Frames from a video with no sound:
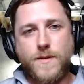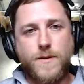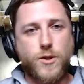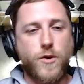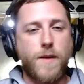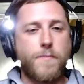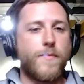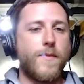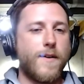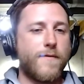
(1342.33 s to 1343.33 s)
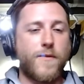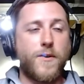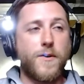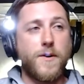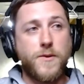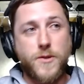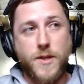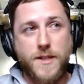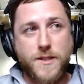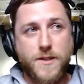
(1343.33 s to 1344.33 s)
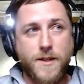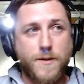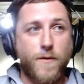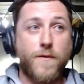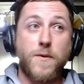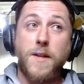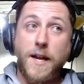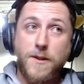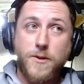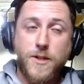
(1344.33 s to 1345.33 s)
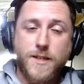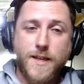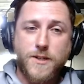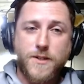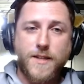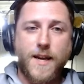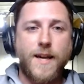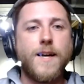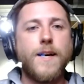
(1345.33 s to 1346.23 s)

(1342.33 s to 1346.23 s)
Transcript: strip for illusionists, or for light illusionists, I should say.